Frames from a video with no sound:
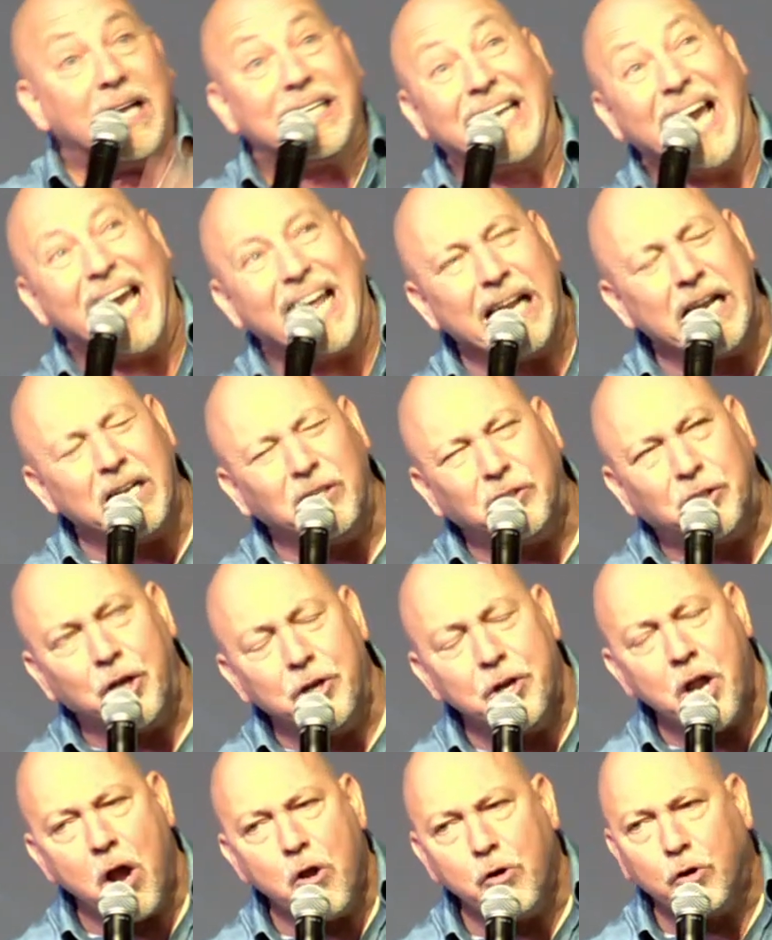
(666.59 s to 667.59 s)
getting to
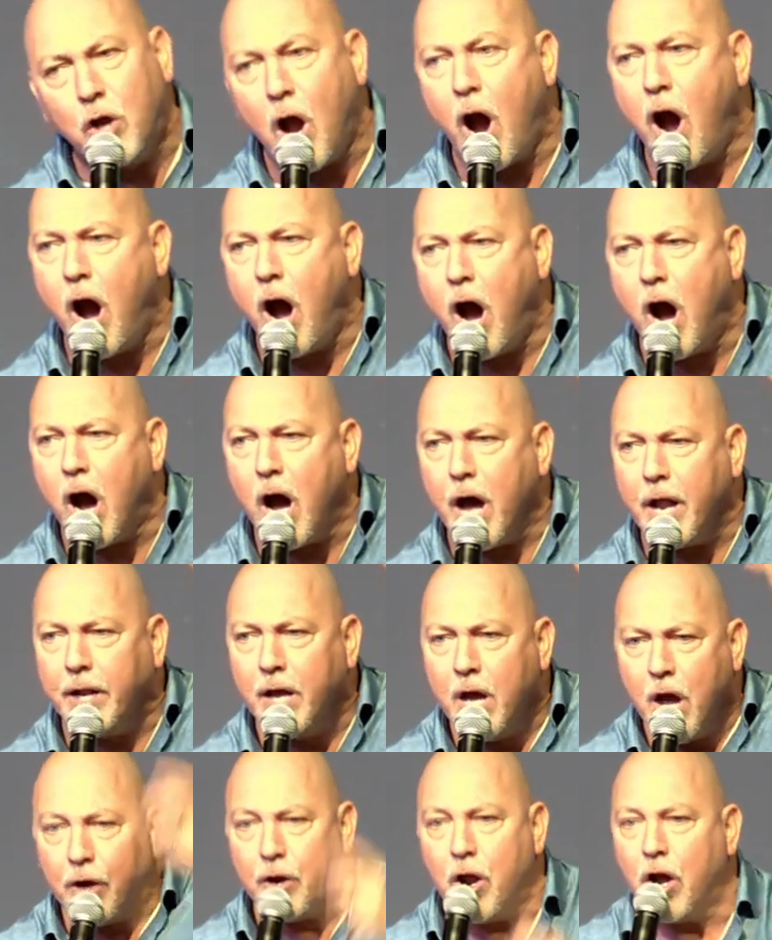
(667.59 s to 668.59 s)
know God,
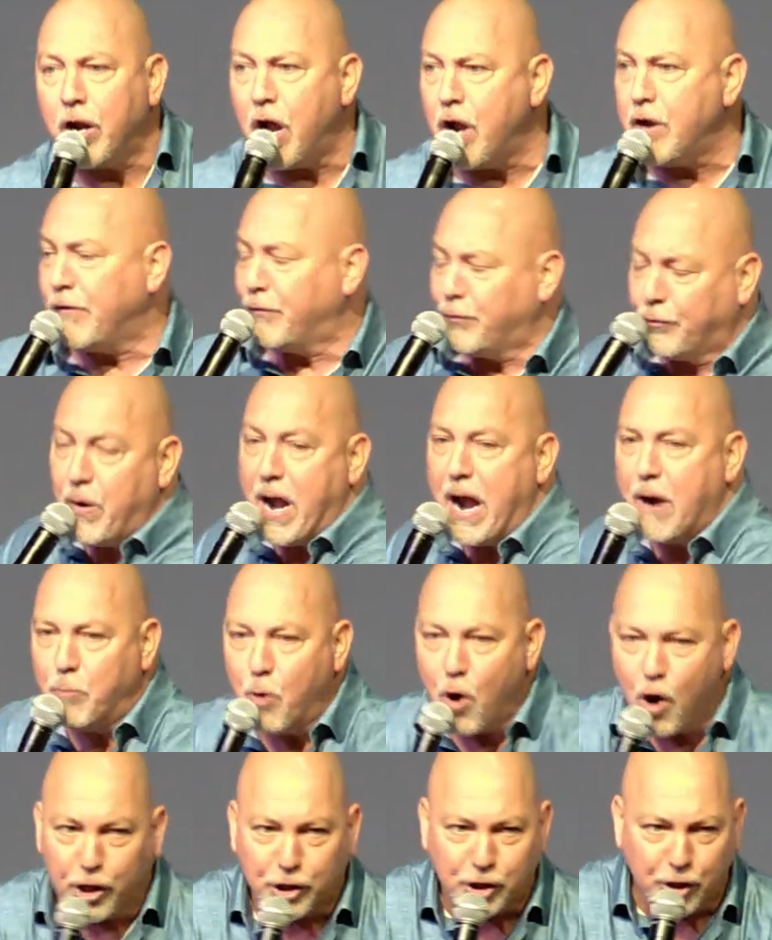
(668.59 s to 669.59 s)
not only through our
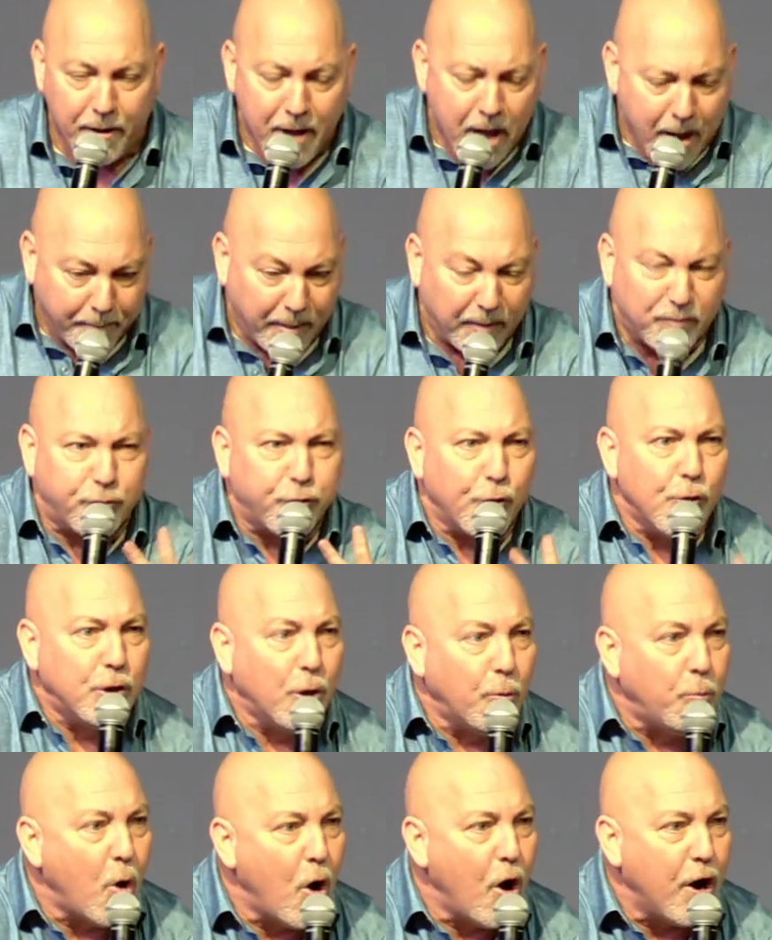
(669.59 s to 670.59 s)
worship, but through
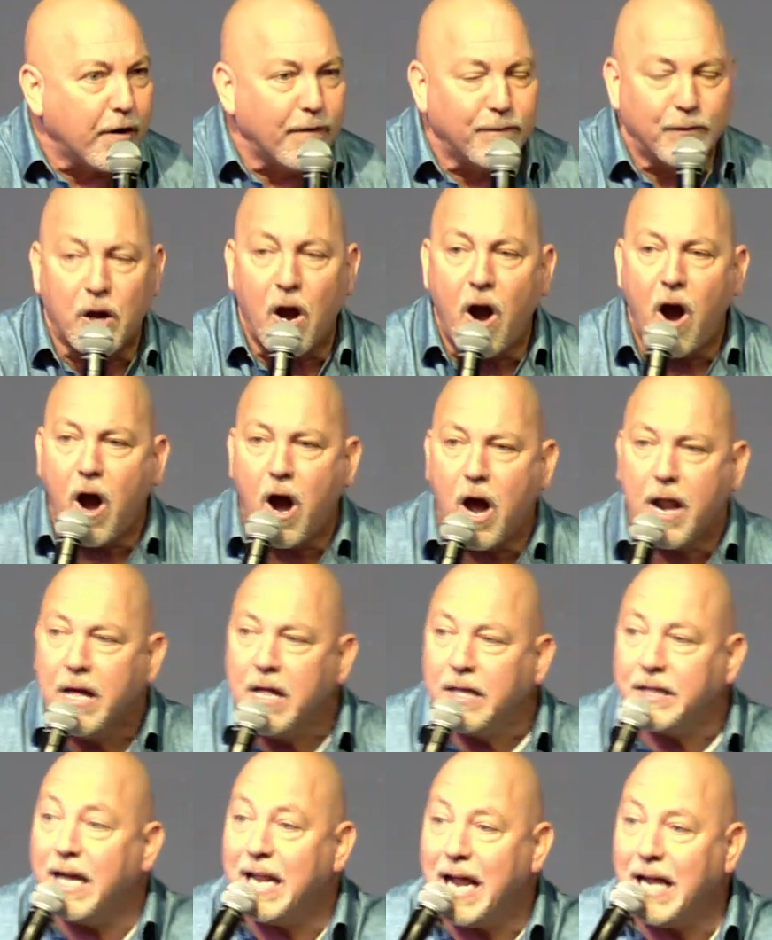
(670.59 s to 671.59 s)
the Word of God
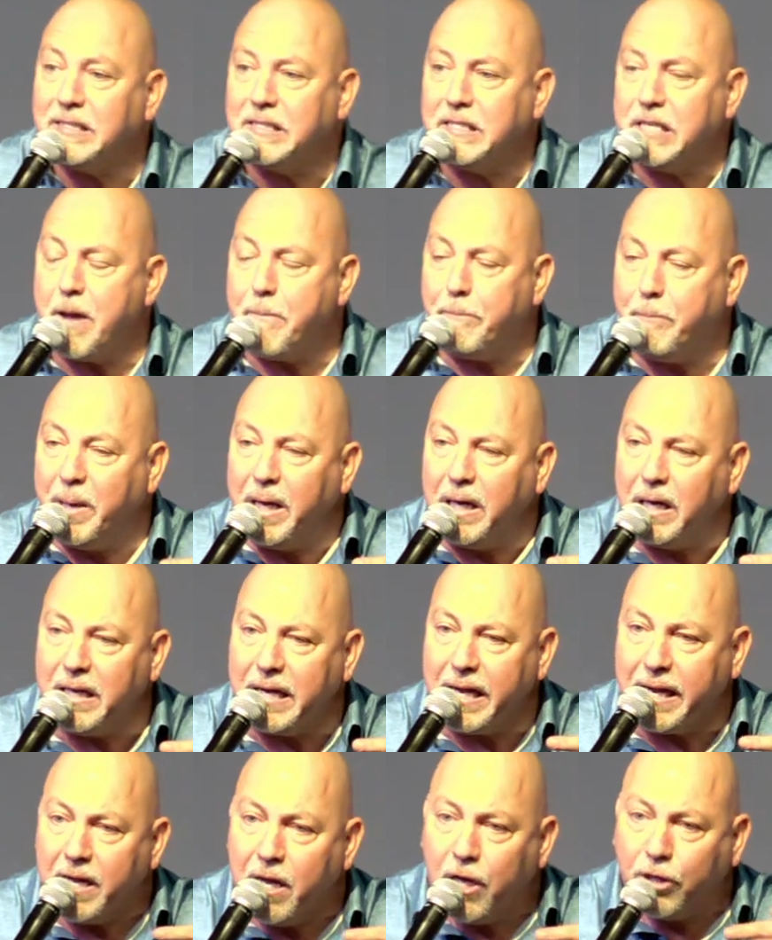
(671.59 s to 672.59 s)
that has the
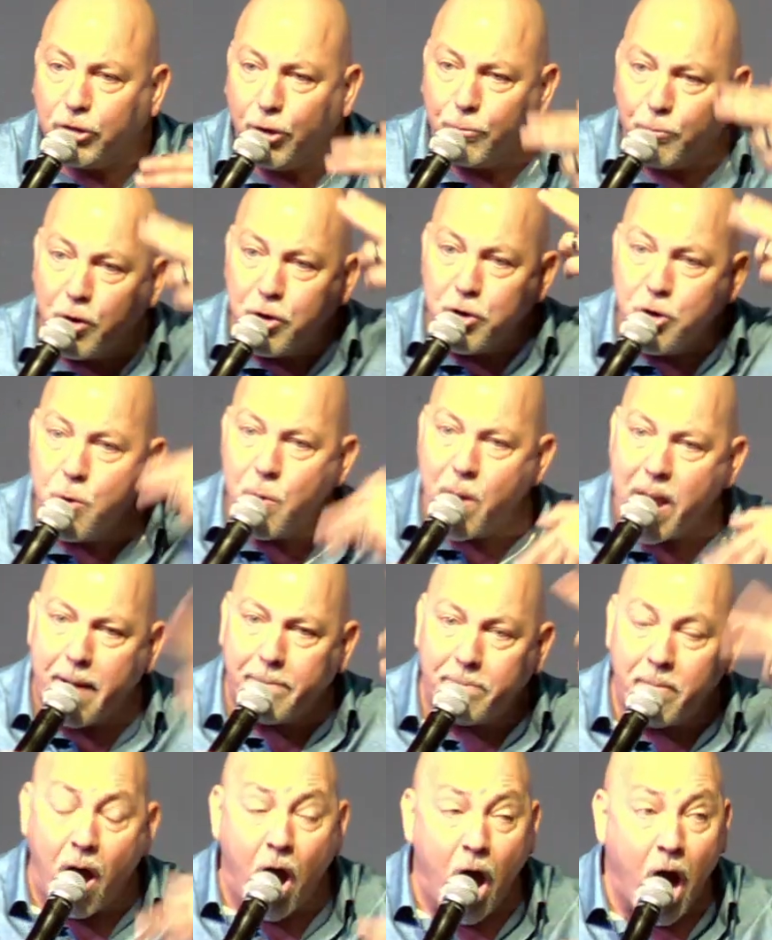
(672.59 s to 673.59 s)
ability to renew our
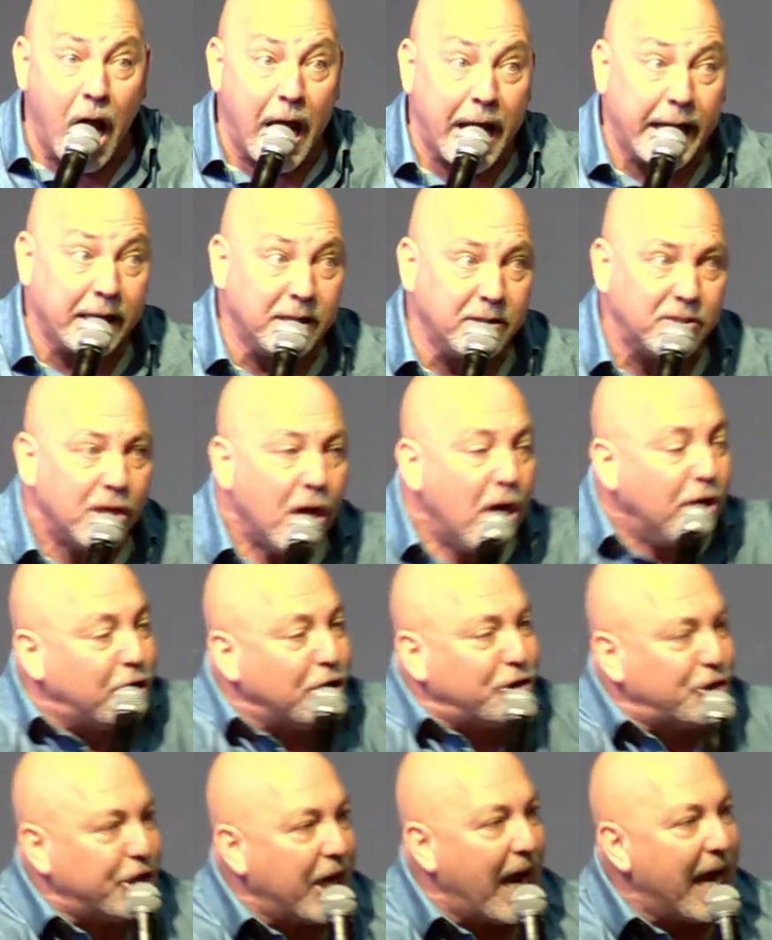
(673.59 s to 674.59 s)
minds, to
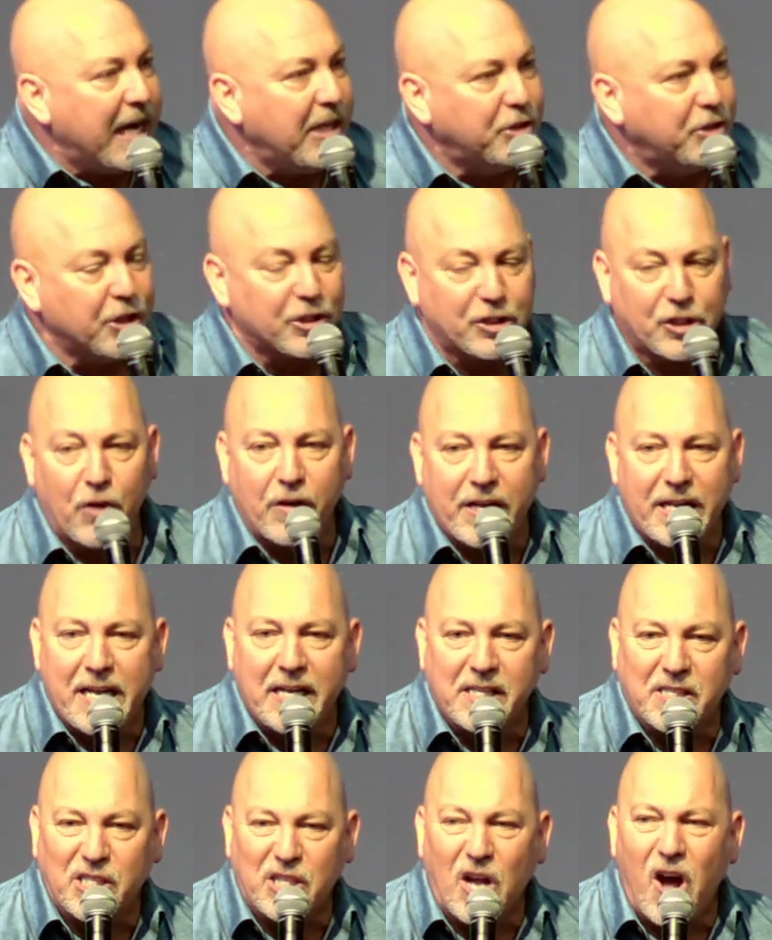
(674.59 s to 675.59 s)
change us on the
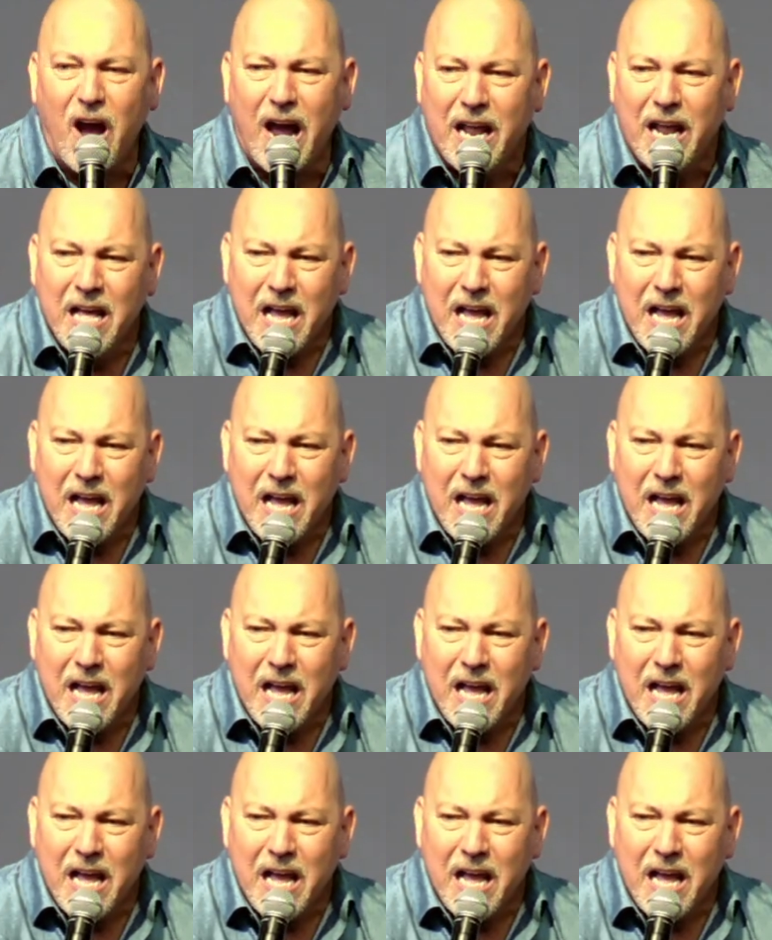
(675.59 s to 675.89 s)
inside.